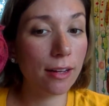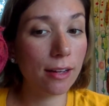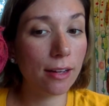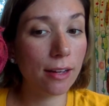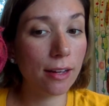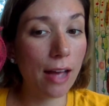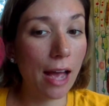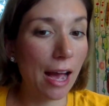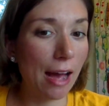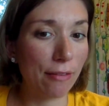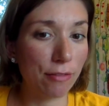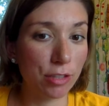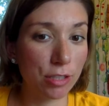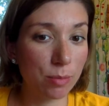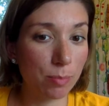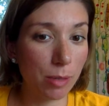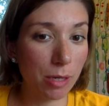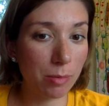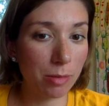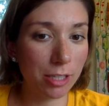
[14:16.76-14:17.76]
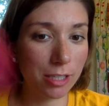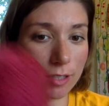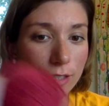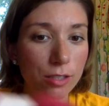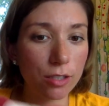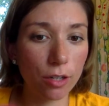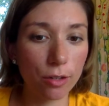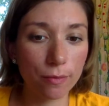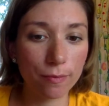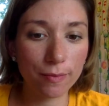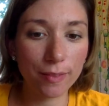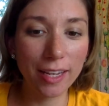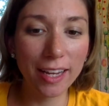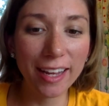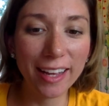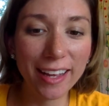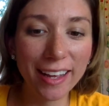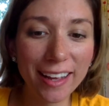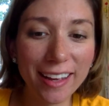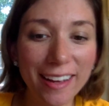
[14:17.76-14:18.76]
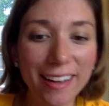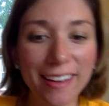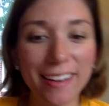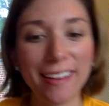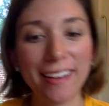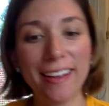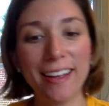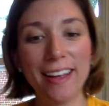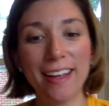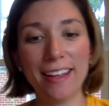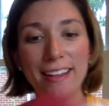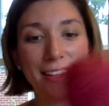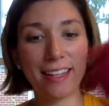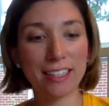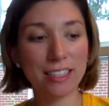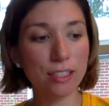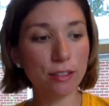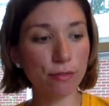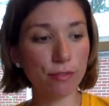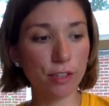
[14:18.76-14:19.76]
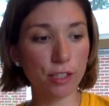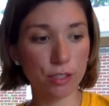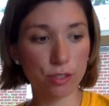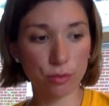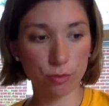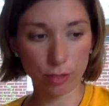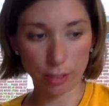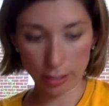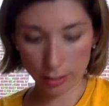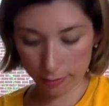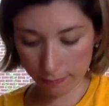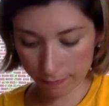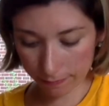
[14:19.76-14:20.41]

have this baby. So that's the first one.